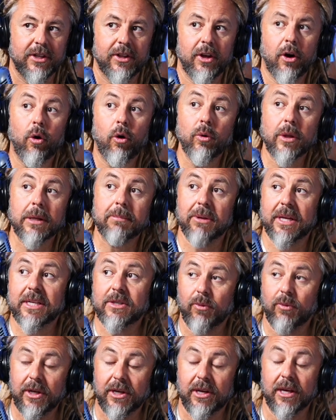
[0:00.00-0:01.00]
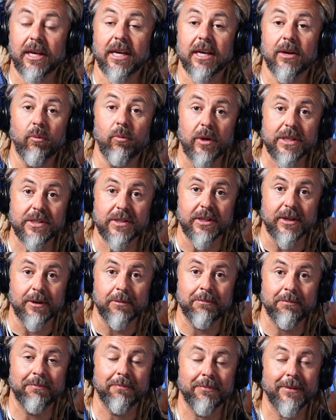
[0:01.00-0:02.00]
and the only place where you can get
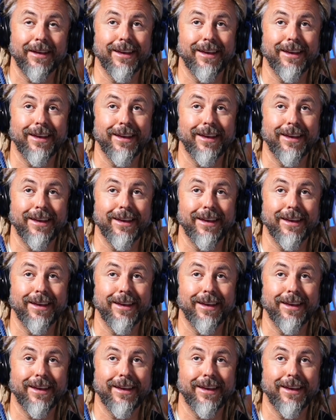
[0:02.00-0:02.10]
wisdom